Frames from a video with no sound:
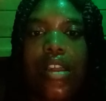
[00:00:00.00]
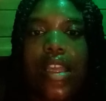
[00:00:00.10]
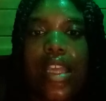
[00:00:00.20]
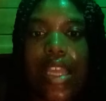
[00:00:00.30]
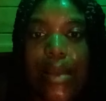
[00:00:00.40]

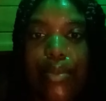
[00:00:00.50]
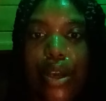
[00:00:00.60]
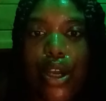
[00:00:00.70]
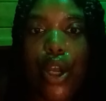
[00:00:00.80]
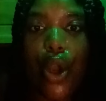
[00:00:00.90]
keep
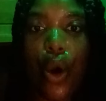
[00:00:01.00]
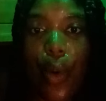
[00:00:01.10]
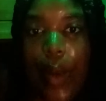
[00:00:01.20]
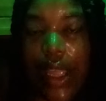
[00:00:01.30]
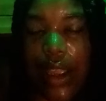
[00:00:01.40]

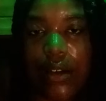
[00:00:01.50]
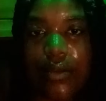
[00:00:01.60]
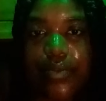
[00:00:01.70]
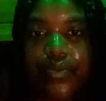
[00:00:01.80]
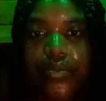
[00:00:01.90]
going.
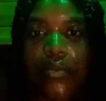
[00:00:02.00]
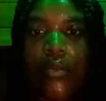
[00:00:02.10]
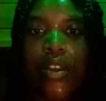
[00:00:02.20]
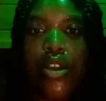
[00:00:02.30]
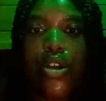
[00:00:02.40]

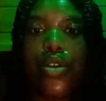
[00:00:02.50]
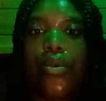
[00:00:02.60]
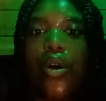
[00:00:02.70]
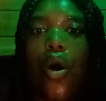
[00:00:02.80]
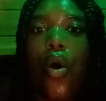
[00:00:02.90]
You
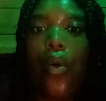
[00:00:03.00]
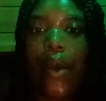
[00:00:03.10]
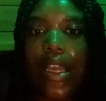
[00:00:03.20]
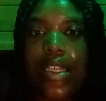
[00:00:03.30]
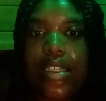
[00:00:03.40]
will
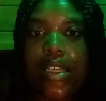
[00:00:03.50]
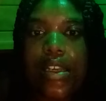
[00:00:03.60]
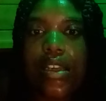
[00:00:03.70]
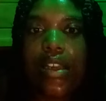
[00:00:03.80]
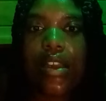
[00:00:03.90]
always
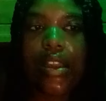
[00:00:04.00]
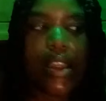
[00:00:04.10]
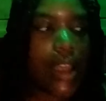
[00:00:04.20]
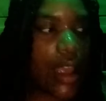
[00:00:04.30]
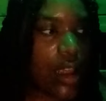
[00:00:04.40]

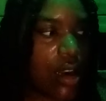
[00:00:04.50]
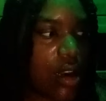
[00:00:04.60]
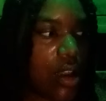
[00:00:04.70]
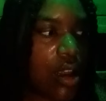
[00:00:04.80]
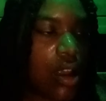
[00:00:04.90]
get
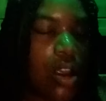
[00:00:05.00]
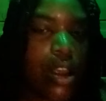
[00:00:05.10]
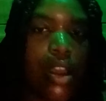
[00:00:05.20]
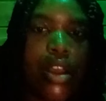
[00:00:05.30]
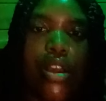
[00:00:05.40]

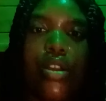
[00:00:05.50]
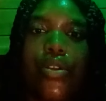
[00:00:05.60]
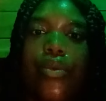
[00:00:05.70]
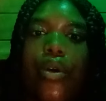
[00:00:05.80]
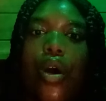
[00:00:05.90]

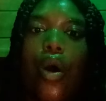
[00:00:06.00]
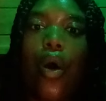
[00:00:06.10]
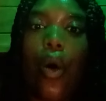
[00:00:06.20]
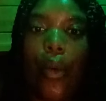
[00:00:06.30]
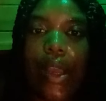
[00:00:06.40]
you will
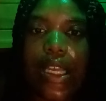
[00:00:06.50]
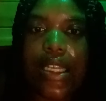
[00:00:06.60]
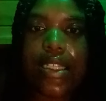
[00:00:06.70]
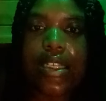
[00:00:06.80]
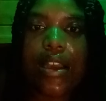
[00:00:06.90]

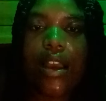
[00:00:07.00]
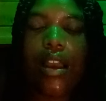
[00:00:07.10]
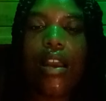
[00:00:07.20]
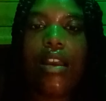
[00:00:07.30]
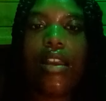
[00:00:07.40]
always
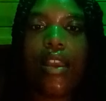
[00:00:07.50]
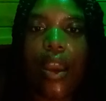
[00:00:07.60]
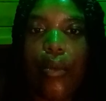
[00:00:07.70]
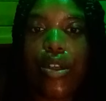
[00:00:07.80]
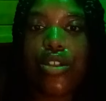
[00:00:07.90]

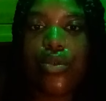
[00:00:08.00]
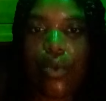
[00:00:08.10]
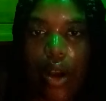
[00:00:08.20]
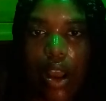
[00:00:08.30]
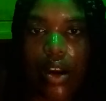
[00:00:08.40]
get what you
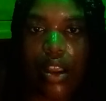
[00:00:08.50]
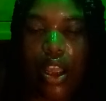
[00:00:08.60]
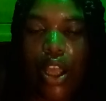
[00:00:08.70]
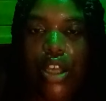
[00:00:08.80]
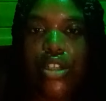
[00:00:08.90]
want.
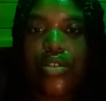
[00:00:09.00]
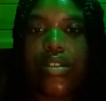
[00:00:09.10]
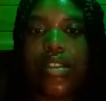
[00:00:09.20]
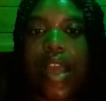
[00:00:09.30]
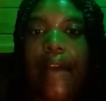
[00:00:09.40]
You
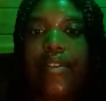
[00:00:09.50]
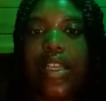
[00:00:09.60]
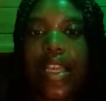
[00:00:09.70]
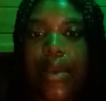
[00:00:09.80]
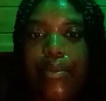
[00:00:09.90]
just have to
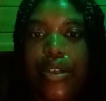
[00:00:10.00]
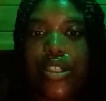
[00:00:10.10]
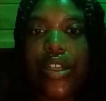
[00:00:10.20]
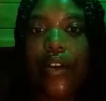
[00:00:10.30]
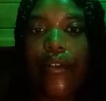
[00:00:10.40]
keep
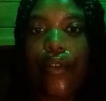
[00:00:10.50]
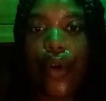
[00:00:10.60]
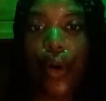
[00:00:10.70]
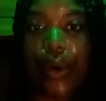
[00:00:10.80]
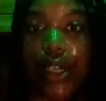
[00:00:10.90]
pushing
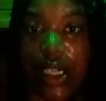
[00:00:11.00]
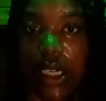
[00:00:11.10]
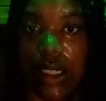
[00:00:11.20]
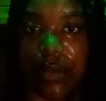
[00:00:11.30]
forward